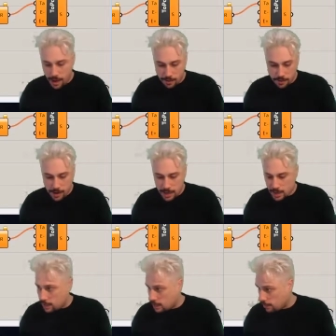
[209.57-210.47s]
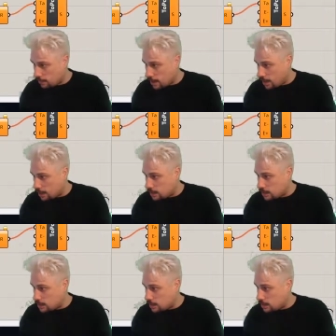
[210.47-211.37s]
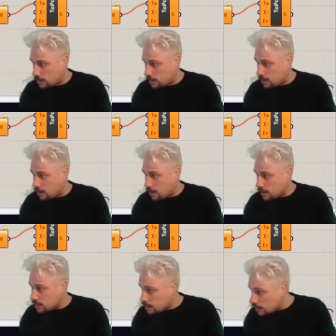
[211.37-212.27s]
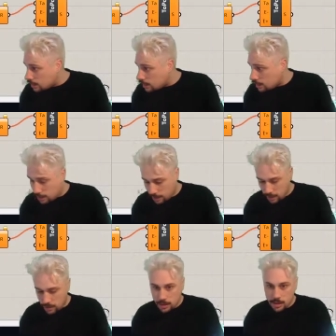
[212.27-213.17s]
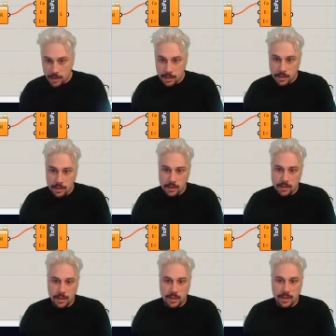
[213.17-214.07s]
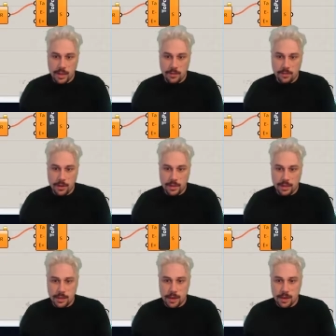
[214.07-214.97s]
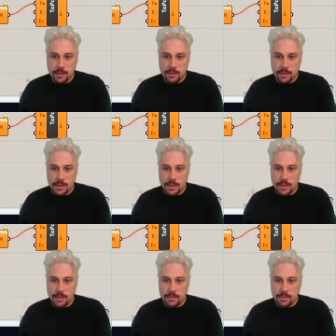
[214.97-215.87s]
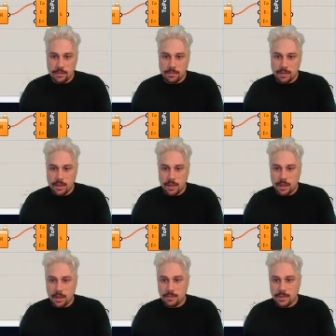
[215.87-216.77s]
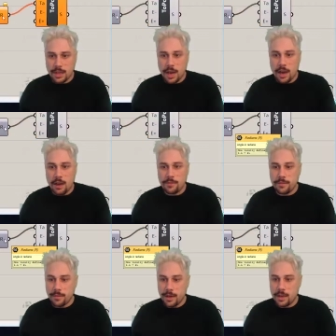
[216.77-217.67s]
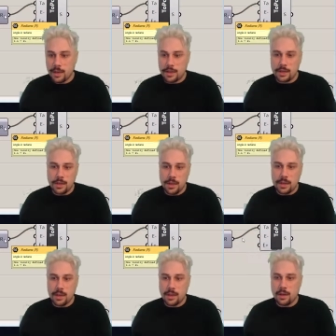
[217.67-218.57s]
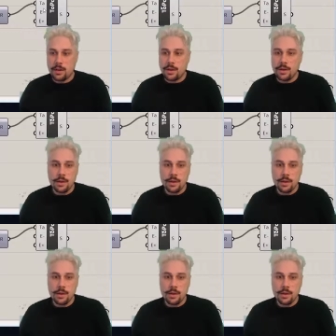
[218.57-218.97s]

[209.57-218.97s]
and we'll make it around 90, I think. So I think that converts to like, what is it? Is that half radian? Yeah, there you go.